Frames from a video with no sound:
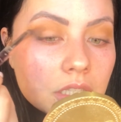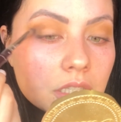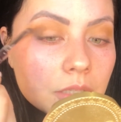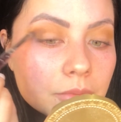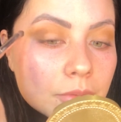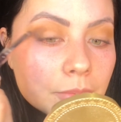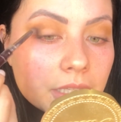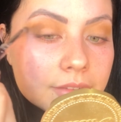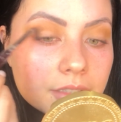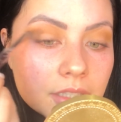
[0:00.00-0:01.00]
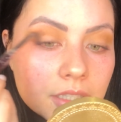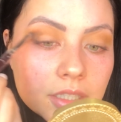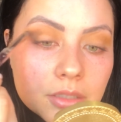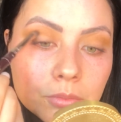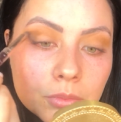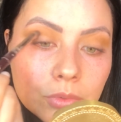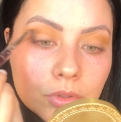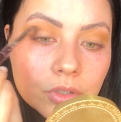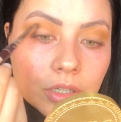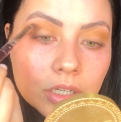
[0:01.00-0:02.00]
I'm just placing it
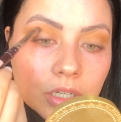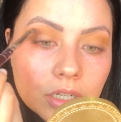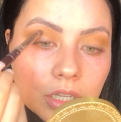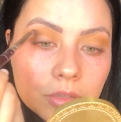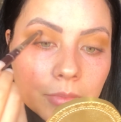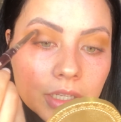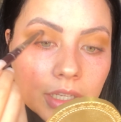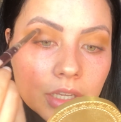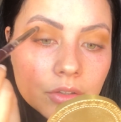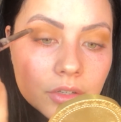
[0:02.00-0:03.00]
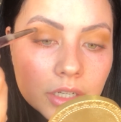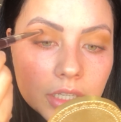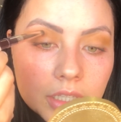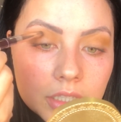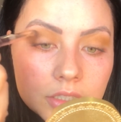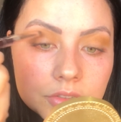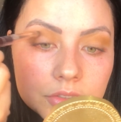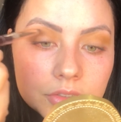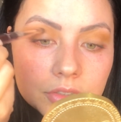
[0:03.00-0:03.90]
more on my outer edge.